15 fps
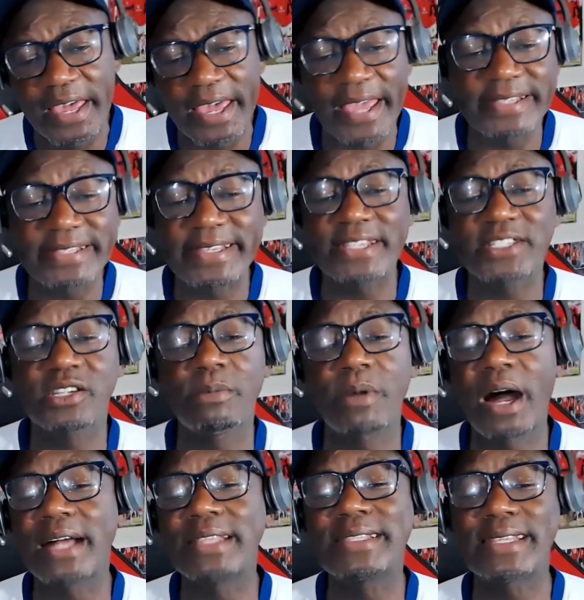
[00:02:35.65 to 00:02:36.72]
Is there some
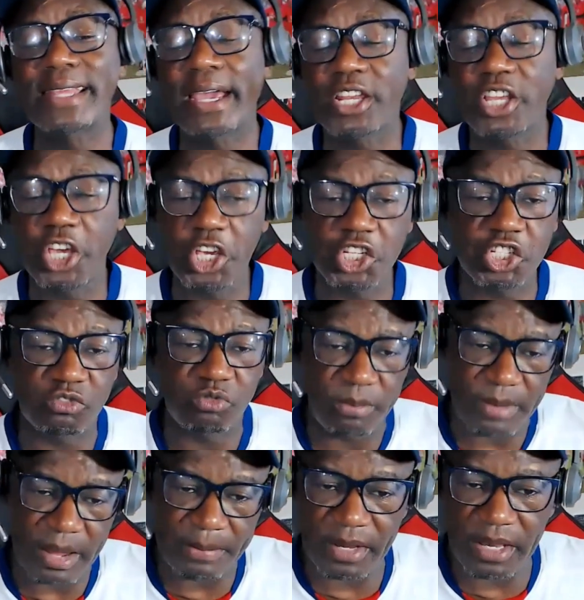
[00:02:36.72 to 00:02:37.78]
underlying issues?
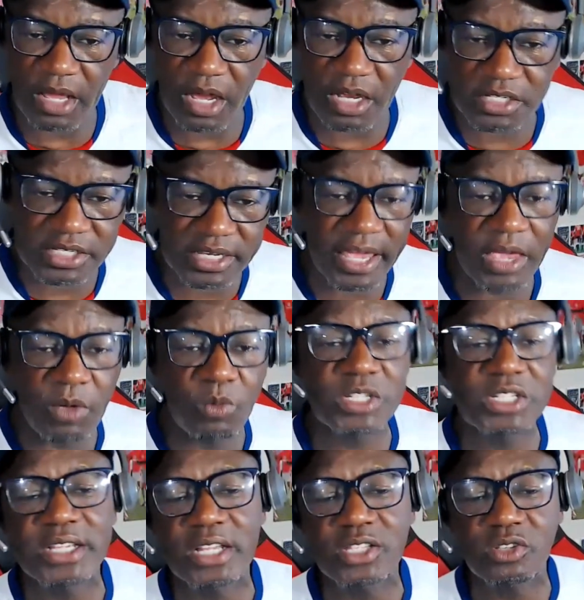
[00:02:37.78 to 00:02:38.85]
Remember last year he
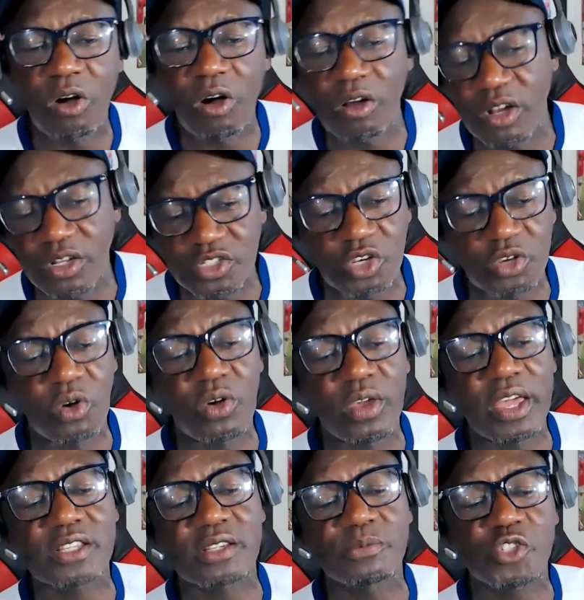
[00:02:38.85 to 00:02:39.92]
was sent to Holland to go and
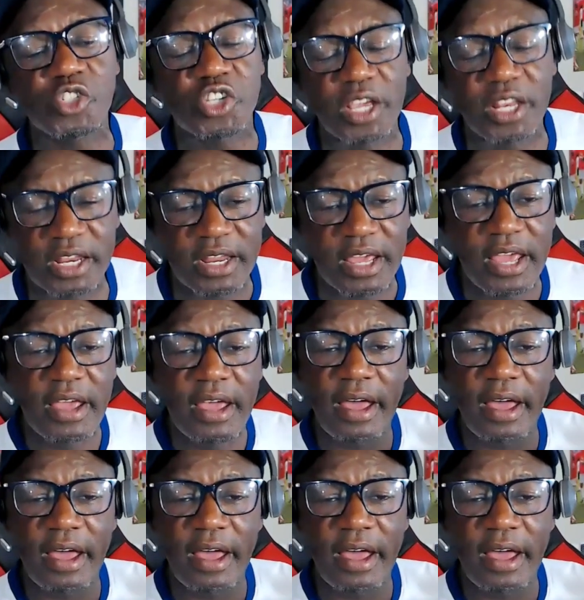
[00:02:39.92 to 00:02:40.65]
get some training,